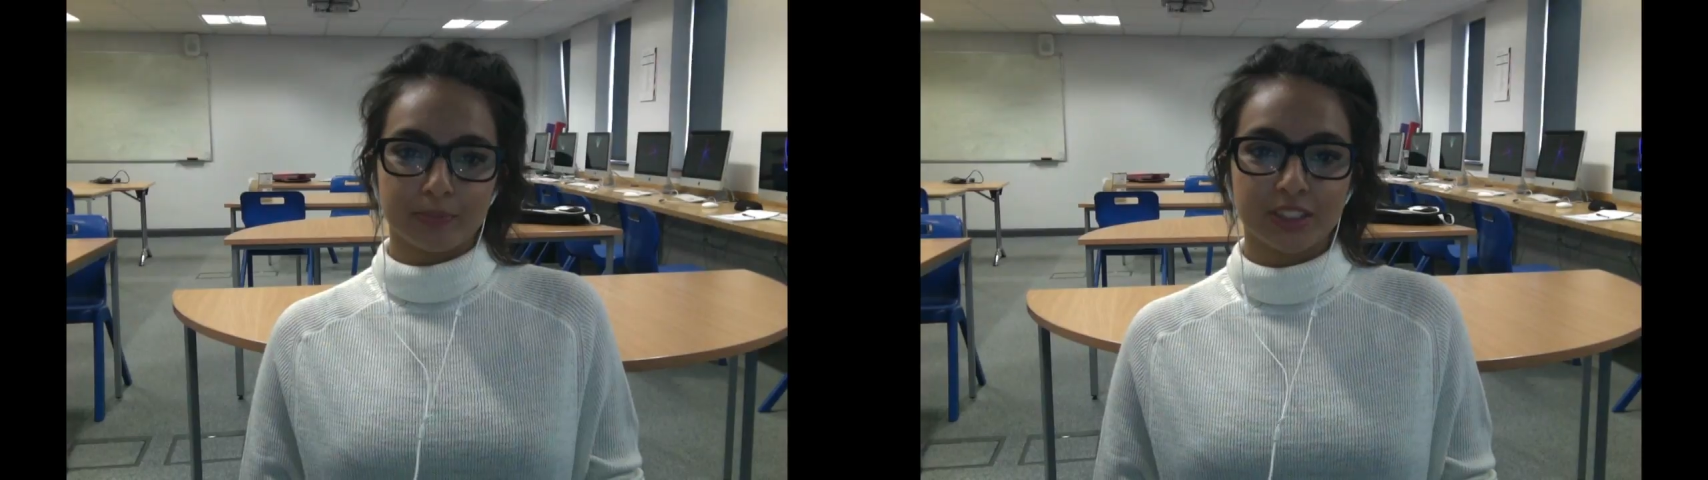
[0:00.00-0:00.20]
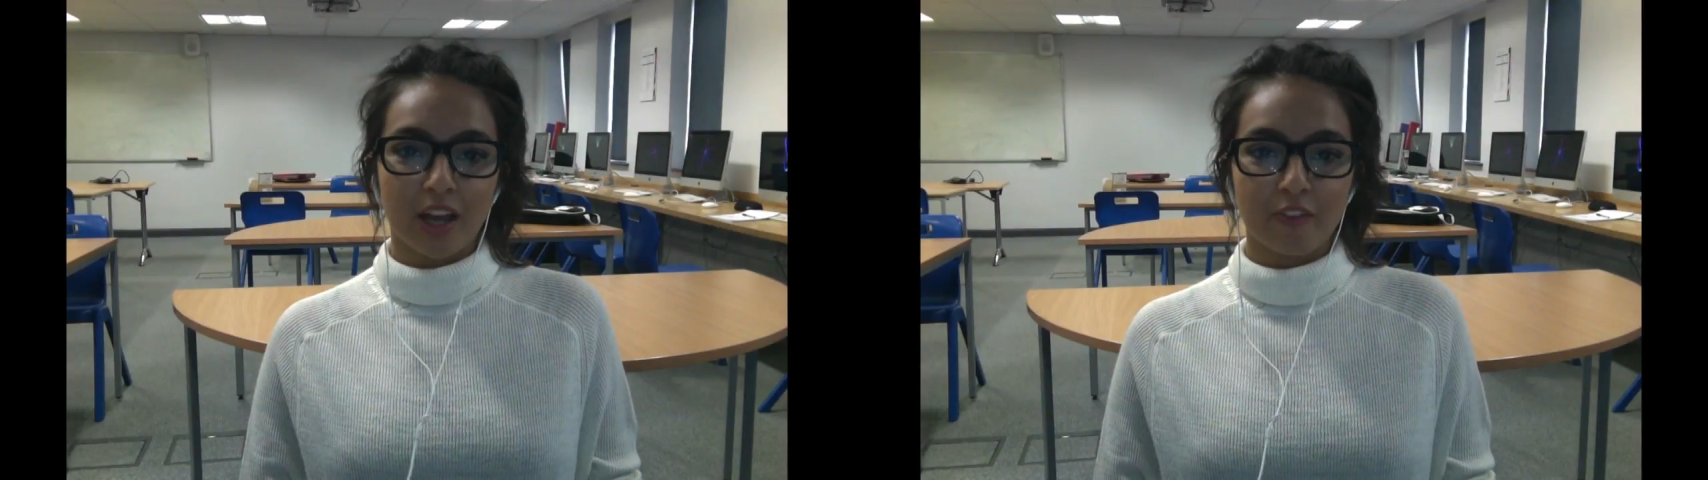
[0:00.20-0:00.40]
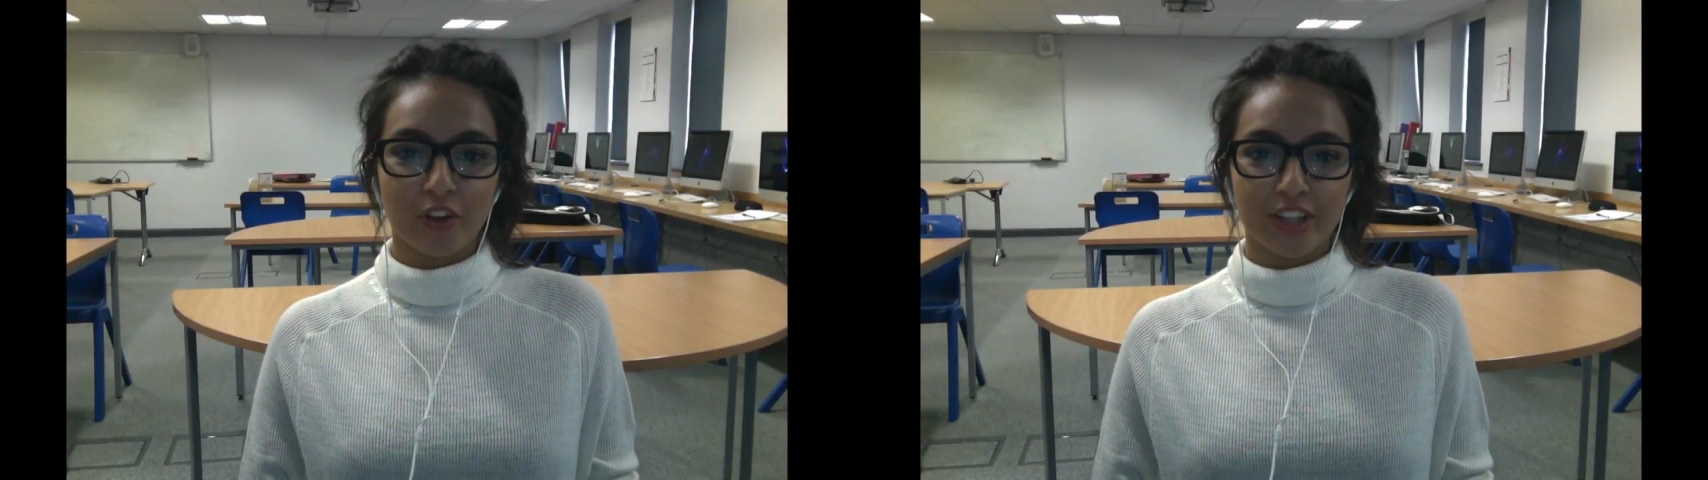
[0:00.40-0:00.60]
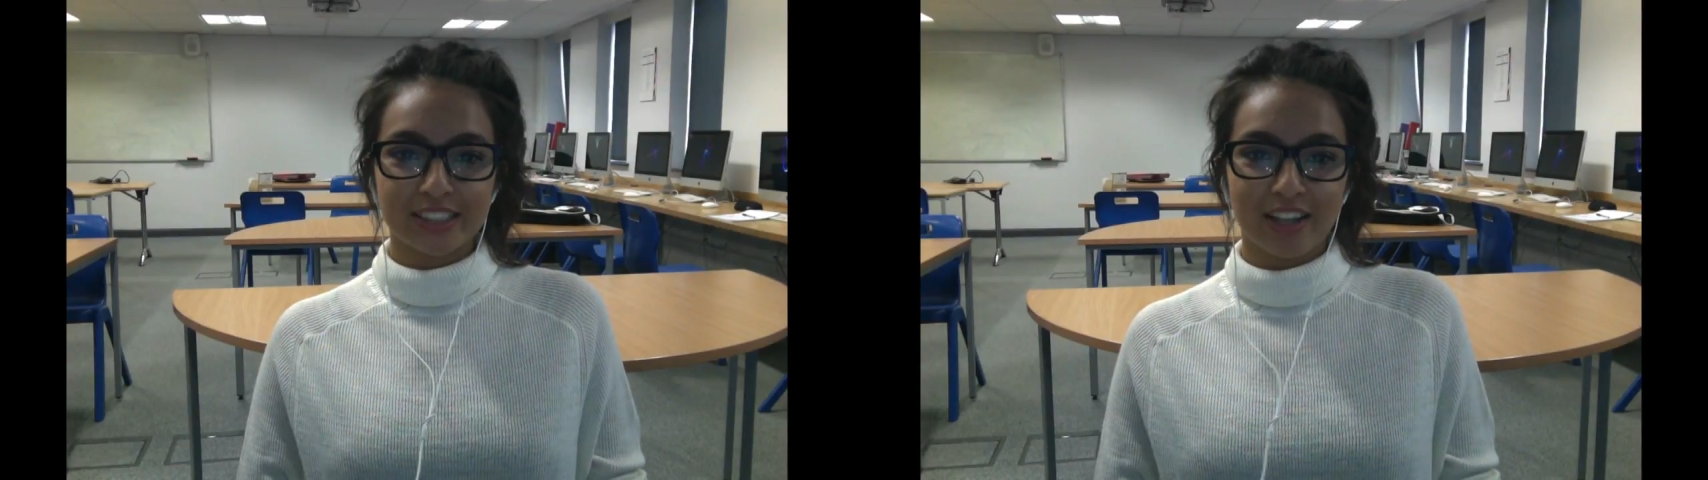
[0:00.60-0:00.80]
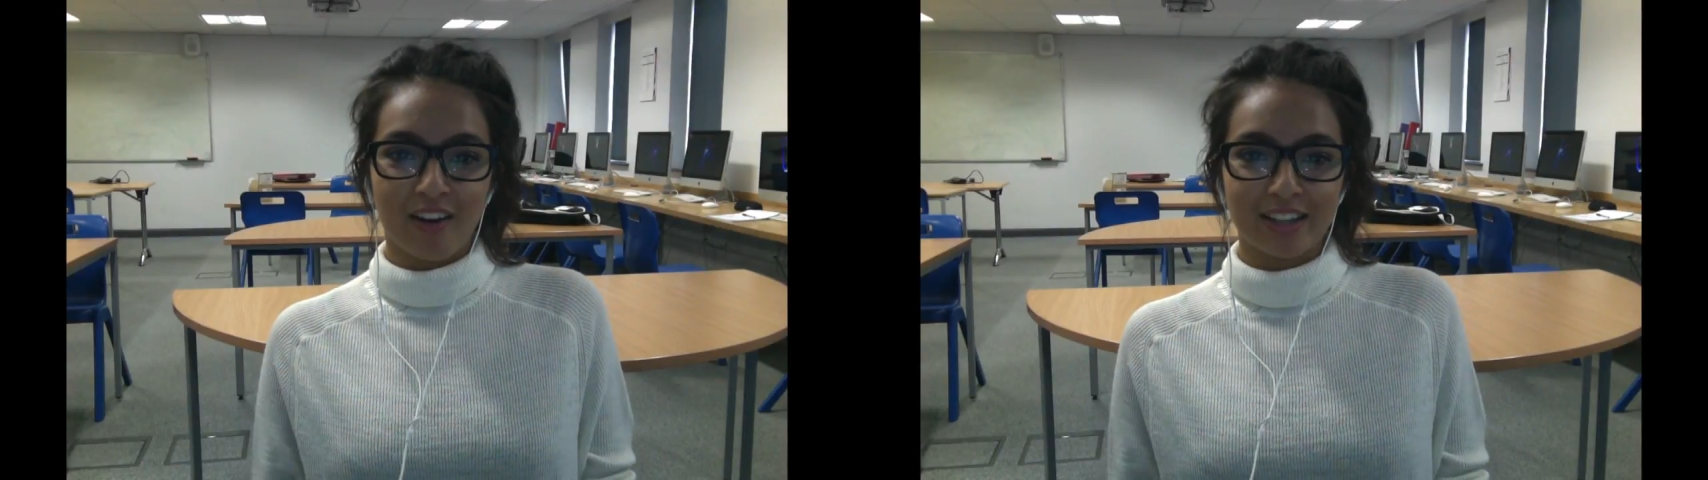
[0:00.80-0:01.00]
So for
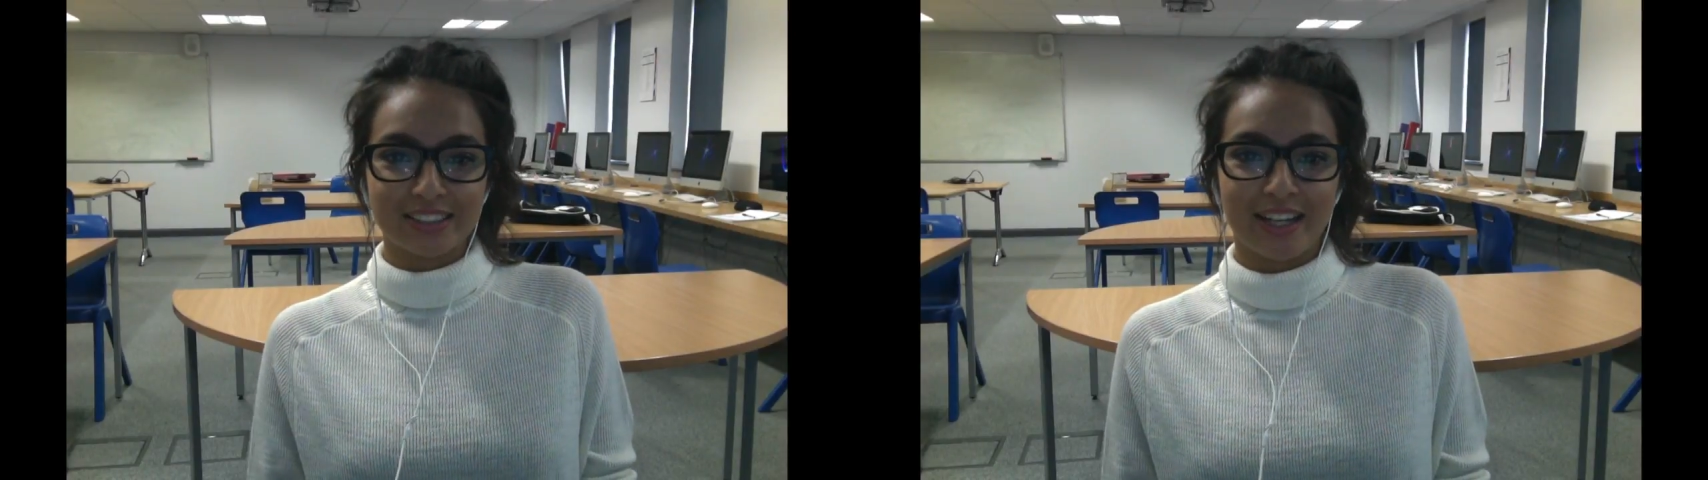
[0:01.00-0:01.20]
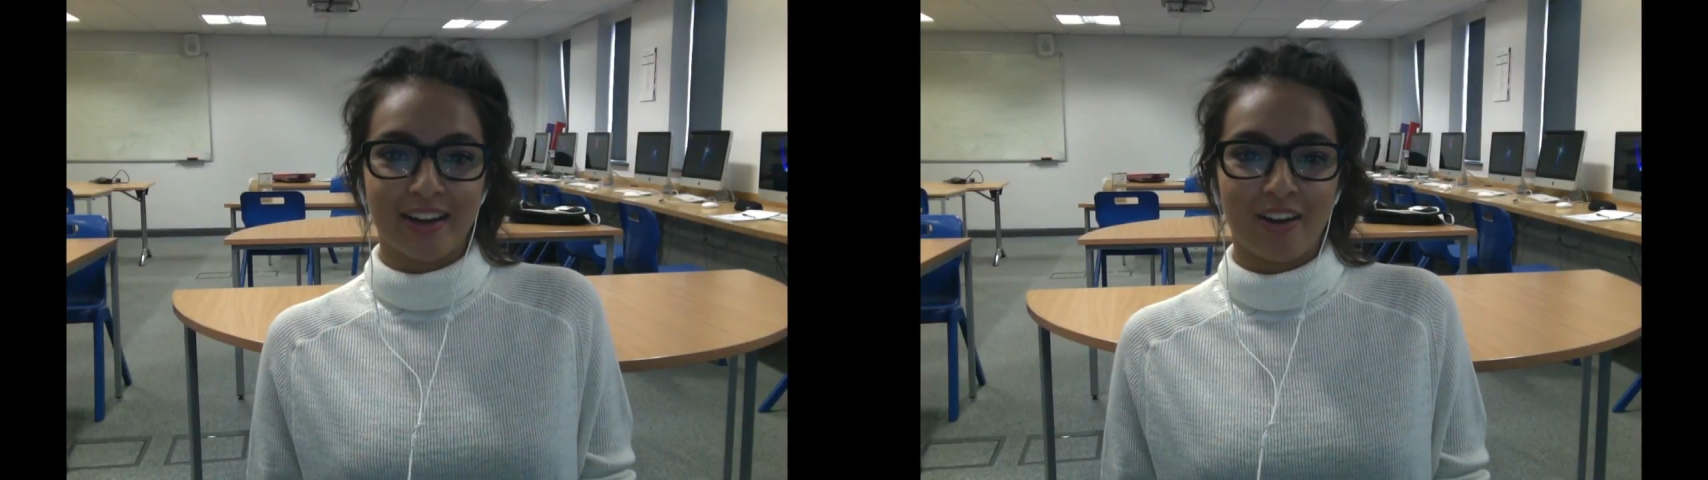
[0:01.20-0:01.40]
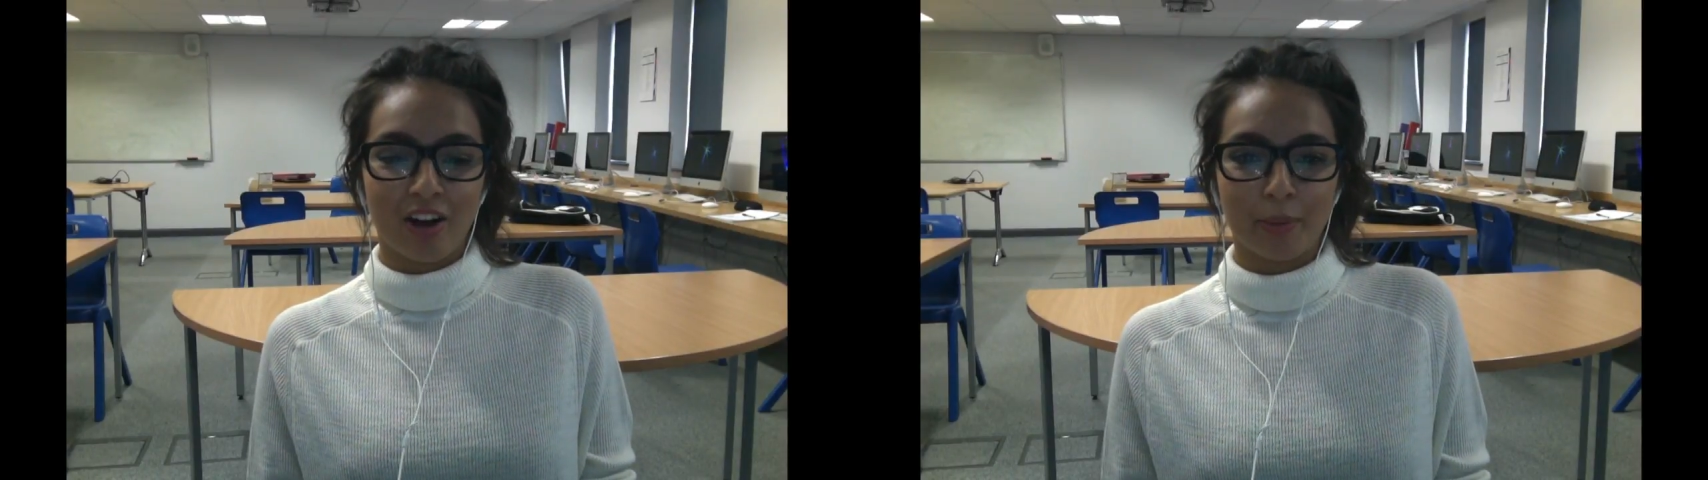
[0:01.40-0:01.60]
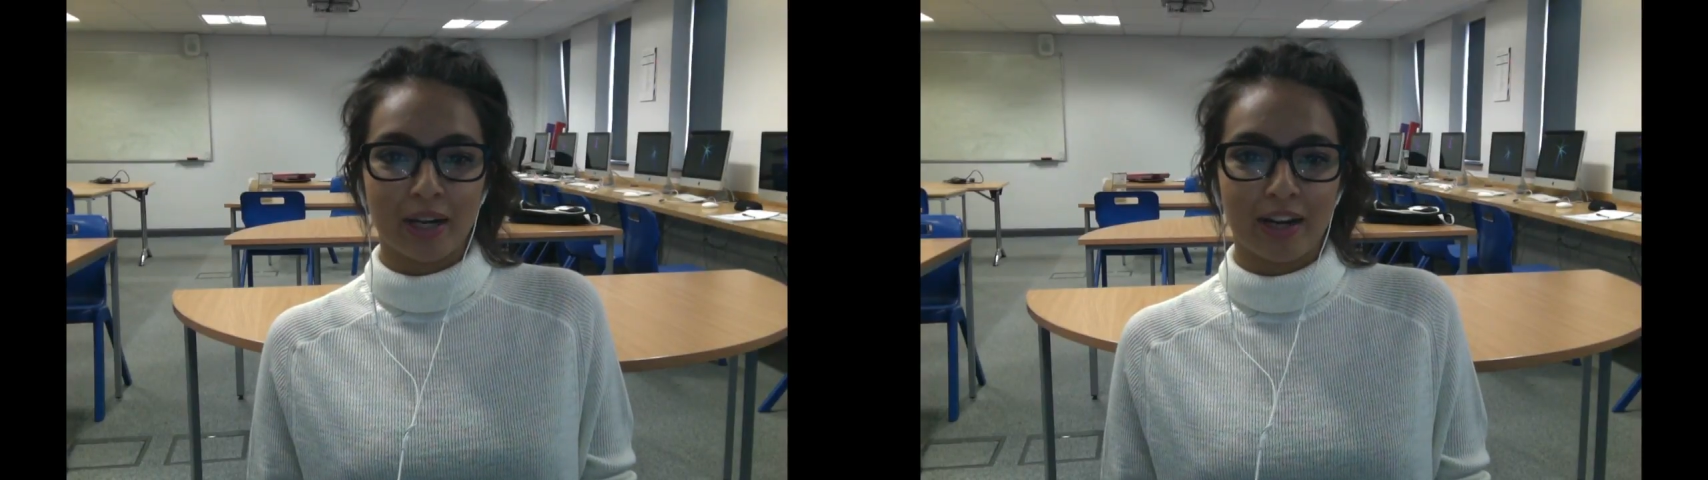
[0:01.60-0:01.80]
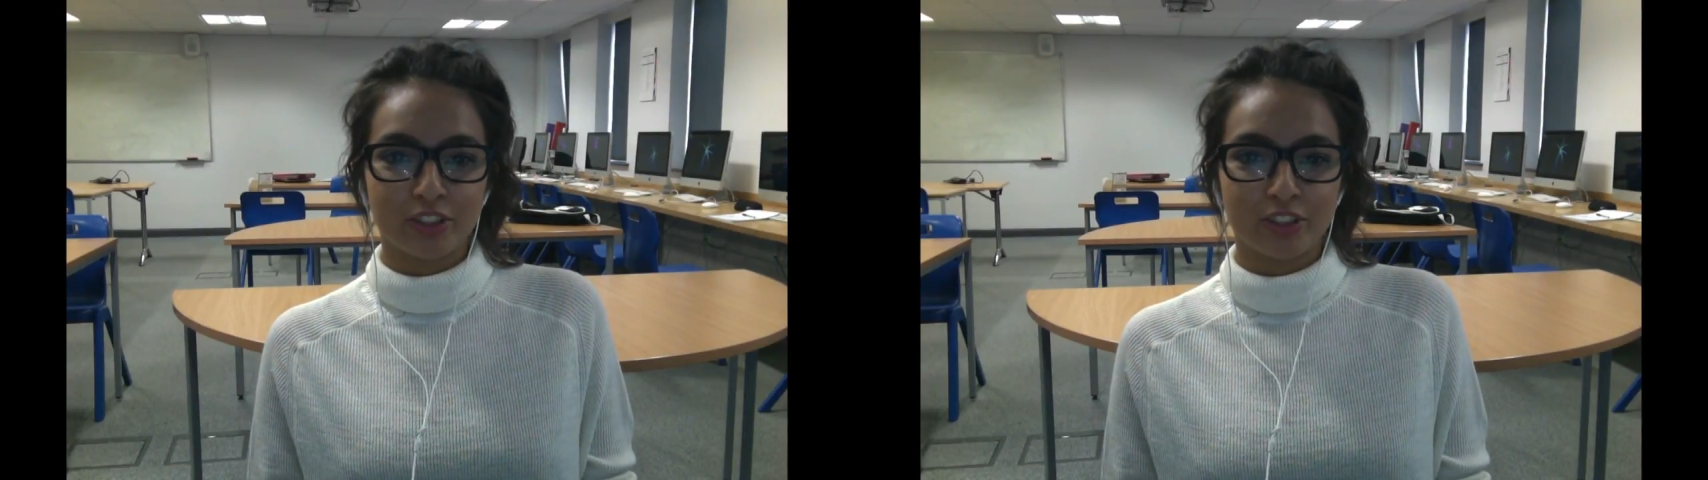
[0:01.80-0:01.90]
this idea I would have